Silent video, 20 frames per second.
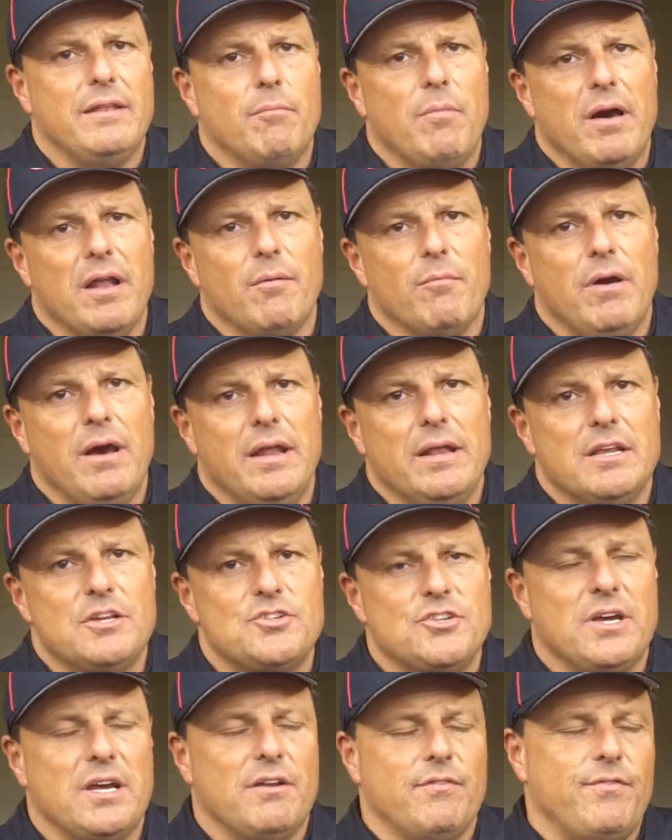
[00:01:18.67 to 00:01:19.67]
The bottom line
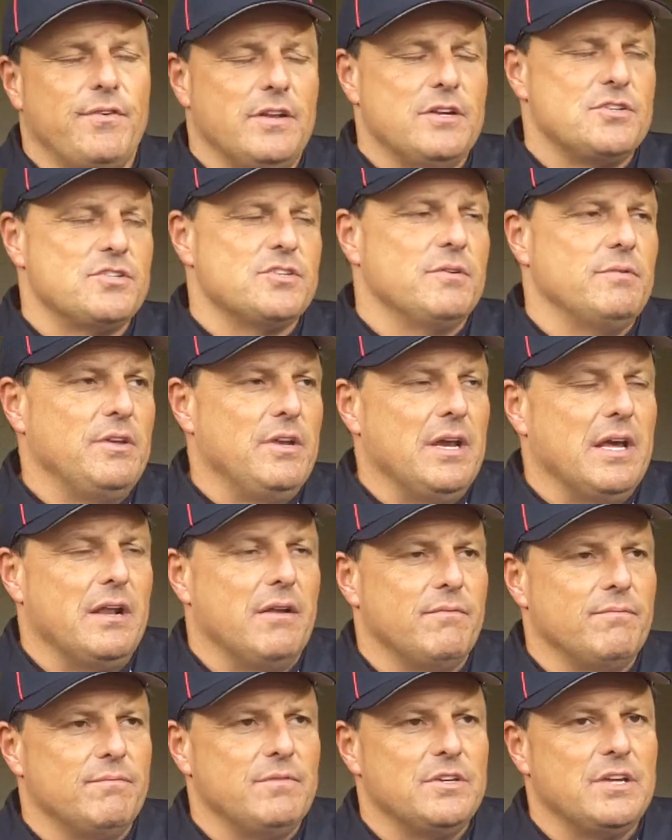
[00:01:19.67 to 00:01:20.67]
is you got to finish. You
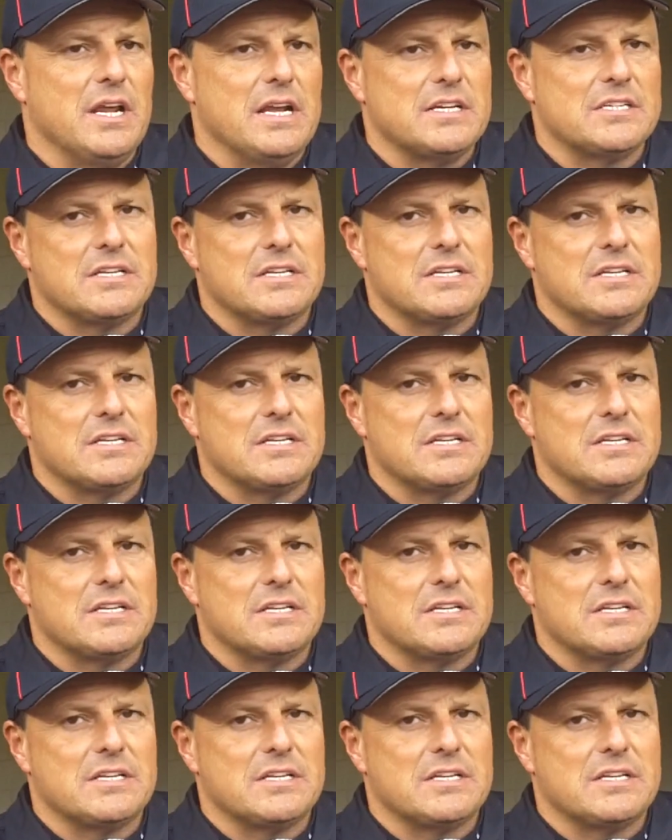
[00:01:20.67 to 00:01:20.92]
got to